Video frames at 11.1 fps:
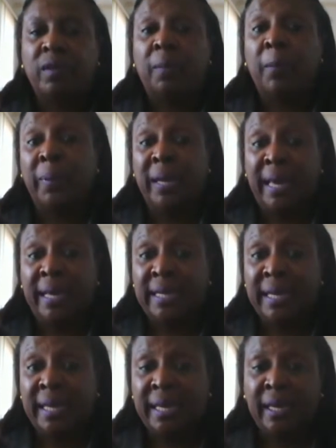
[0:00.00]

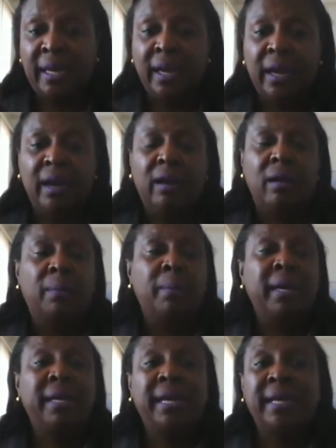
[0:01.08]
blending,
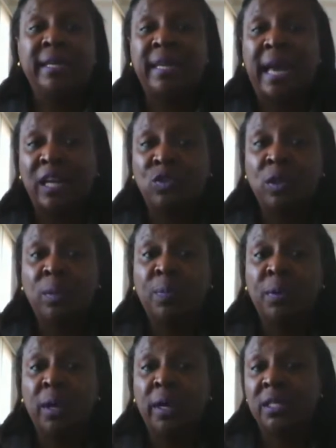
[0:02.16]
making natural
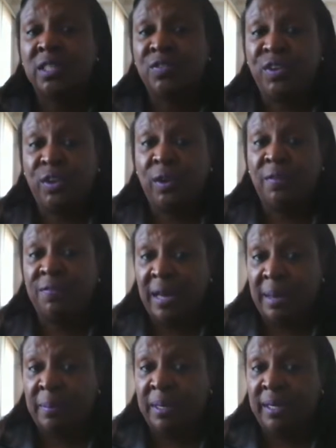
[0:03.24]
products for your
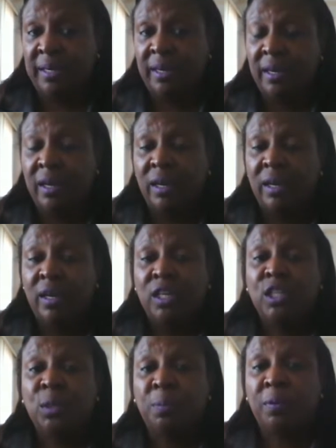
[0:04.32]
family
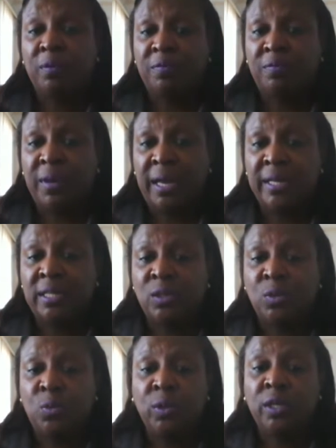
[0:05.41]
to prevent
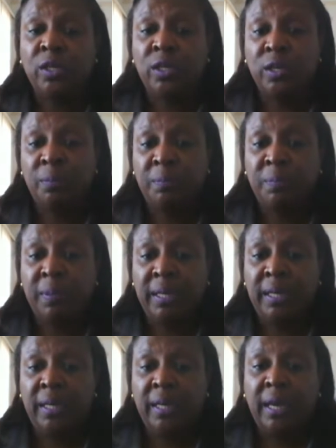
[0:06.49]
what could
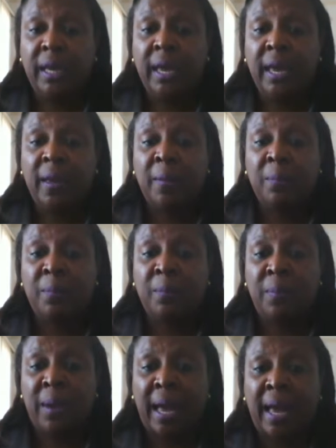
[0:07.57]
be a
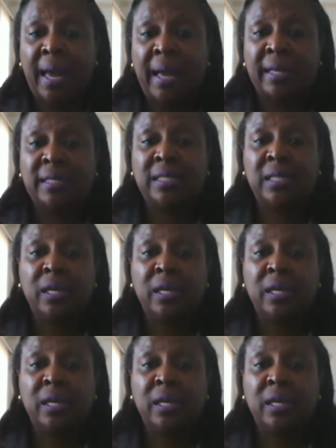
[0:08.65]
bad